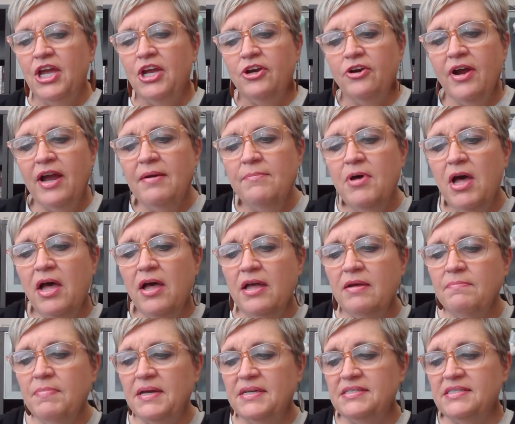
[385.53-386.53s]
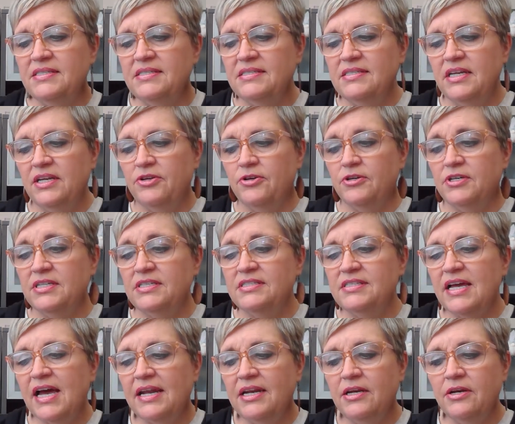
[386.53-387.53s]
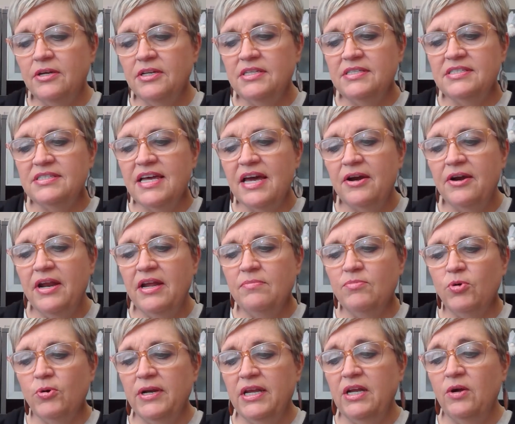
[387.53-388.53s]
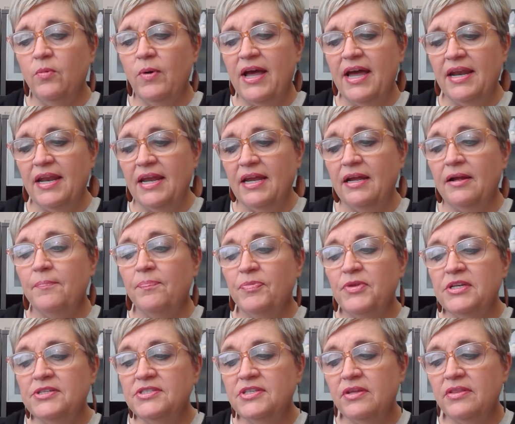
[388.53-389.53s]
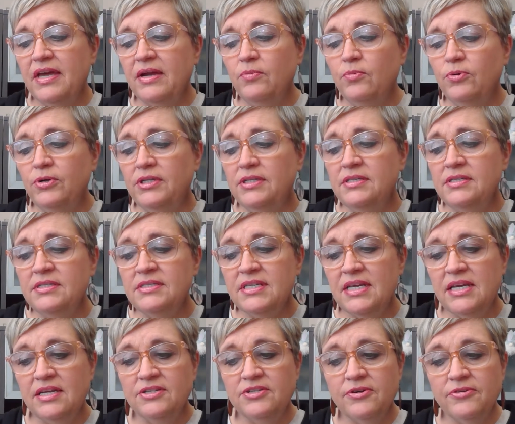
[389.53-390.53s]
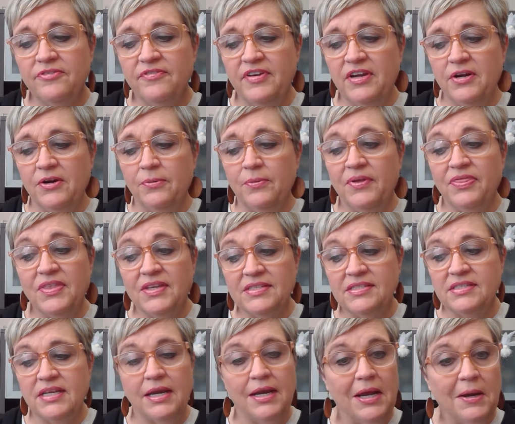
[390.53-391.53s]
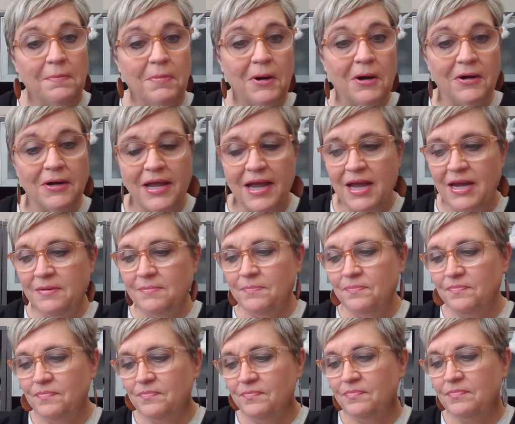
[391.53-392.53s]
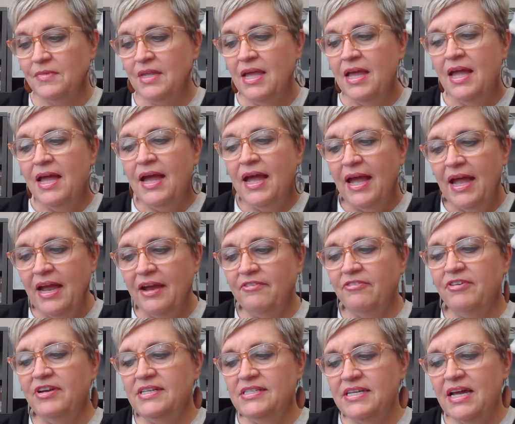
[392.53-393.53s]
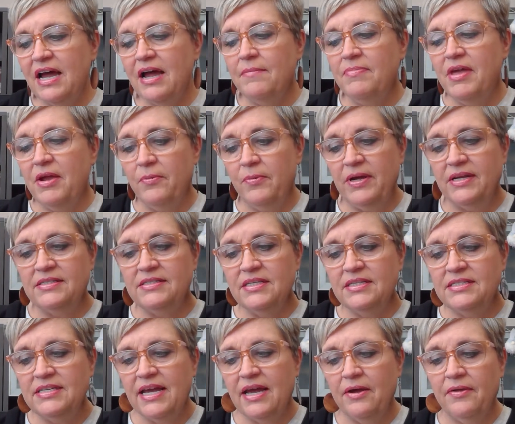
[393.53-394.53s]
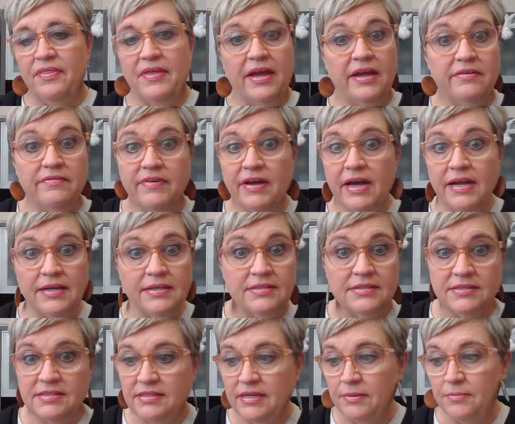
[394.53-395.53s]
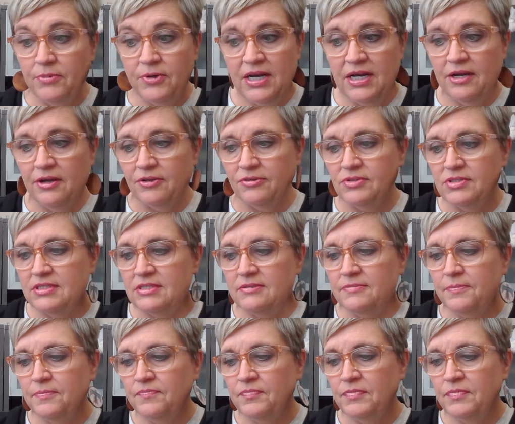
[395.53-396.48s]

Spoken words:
Grandma and Buzzy Sr. decided on a Saturday morning wedding so they wouldn't interfere with the Sunday ball game. Every time they went to town, they invited someone else.